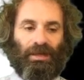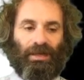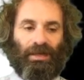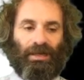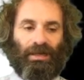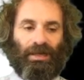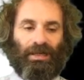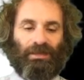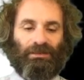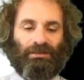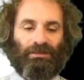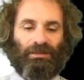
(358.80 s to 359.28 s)

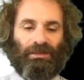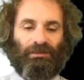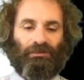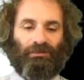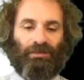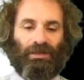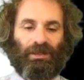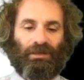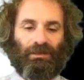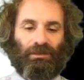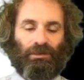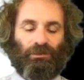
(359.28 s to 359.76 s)
ASCII
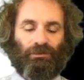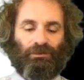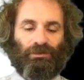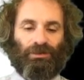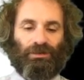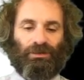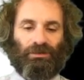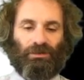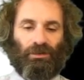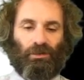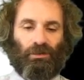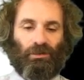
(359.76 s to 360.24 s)
value of
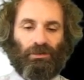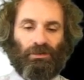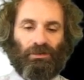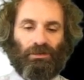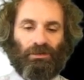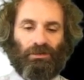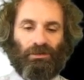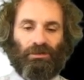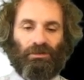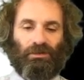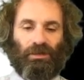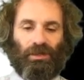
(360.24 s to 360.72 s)
0,
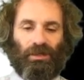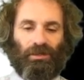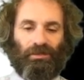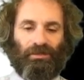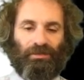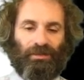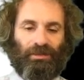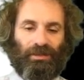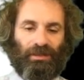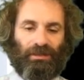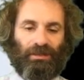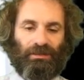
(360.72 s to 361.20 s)
not
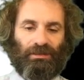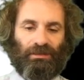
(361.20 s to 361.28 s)
the